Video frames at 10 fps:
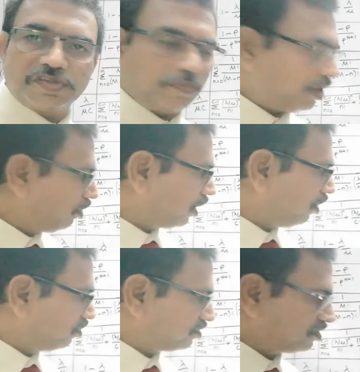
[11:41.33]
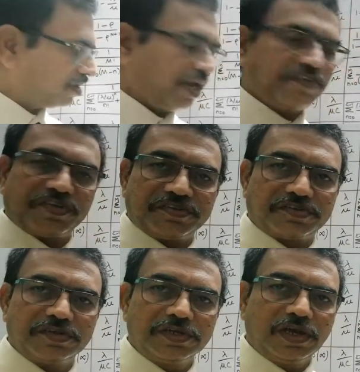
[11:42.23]
Simply you can use these
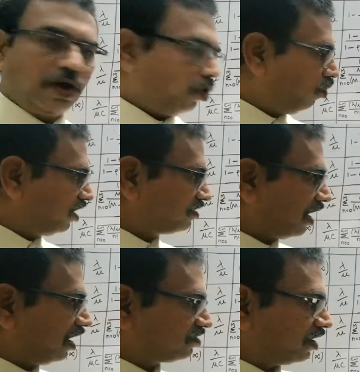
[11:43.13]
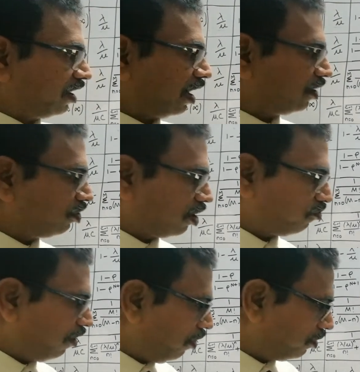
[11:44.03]
relations. Once LS and LQ
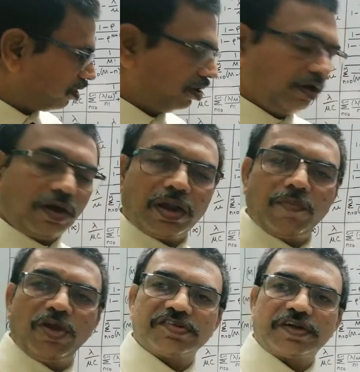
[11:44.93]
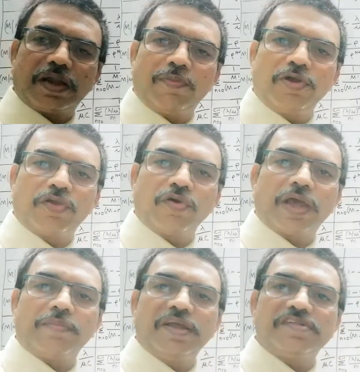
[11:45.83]
are found, WS and WQ
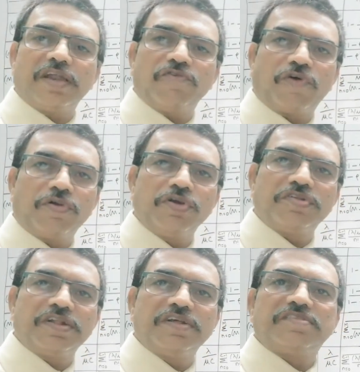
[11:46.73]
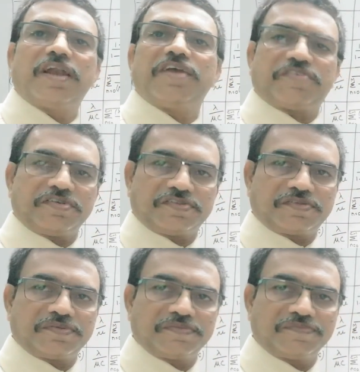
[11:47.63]
can be easily found using these
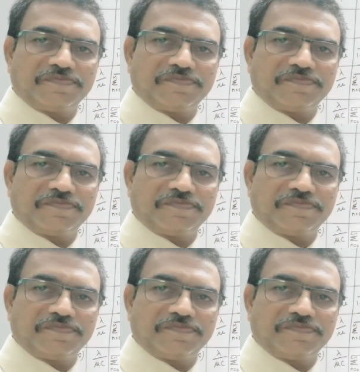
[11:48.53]
relations.